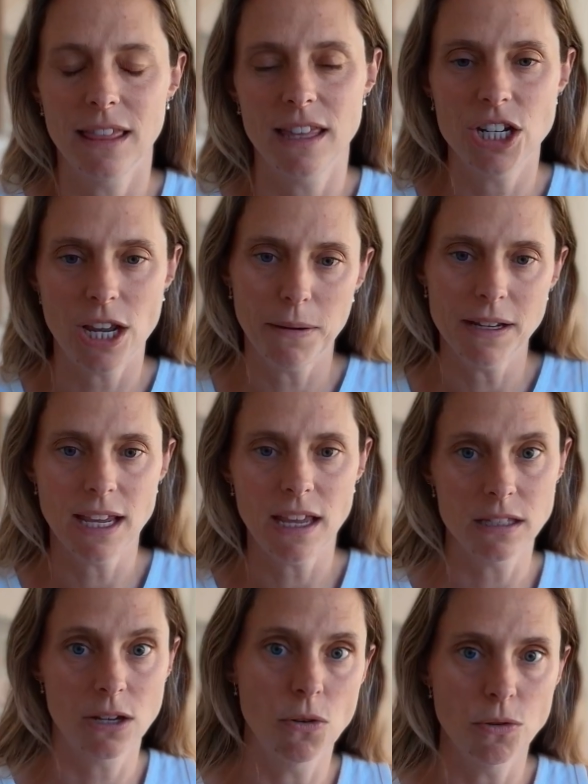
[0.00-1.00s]
The GPT
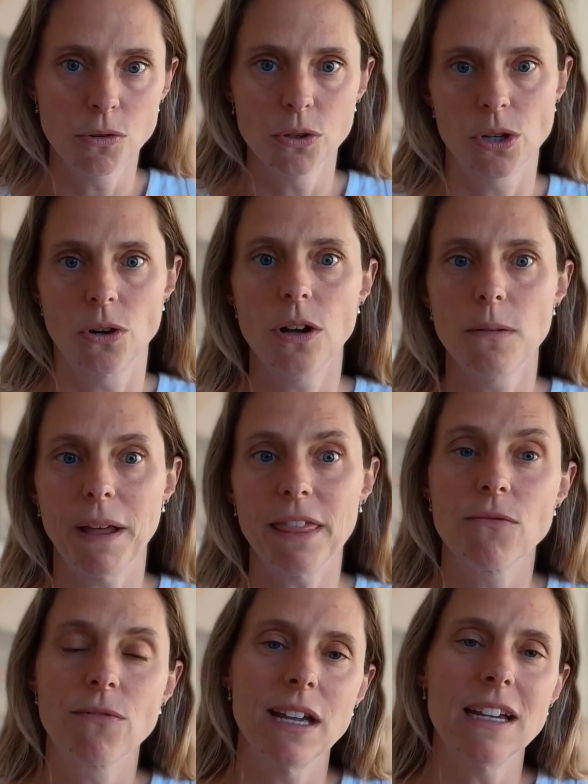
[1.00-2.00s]
is cool, sure, but the
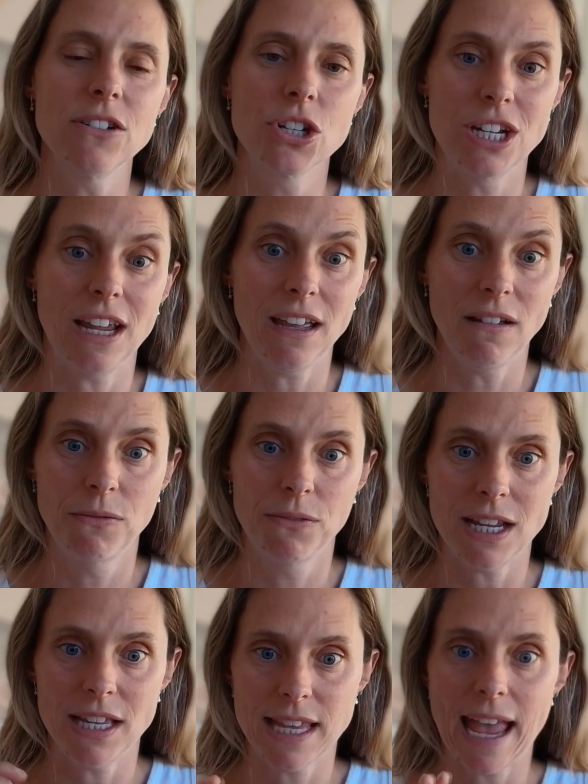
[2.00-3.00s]
real shift
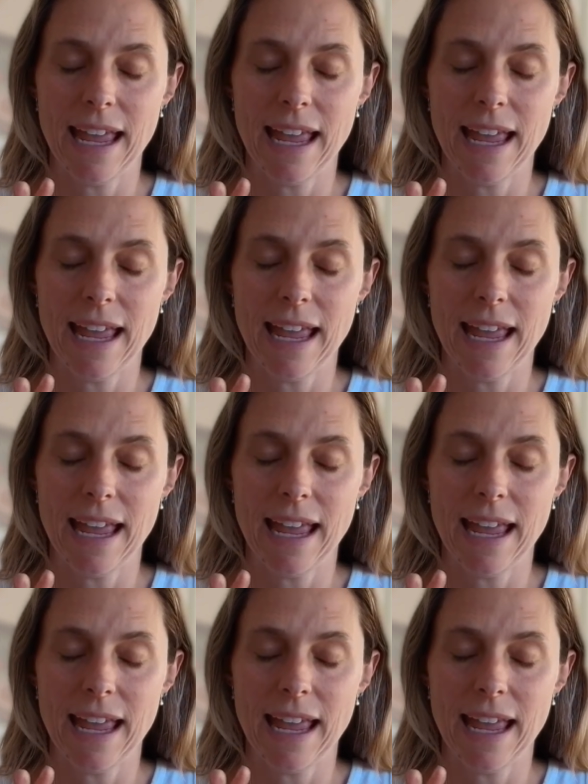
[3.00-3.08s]
is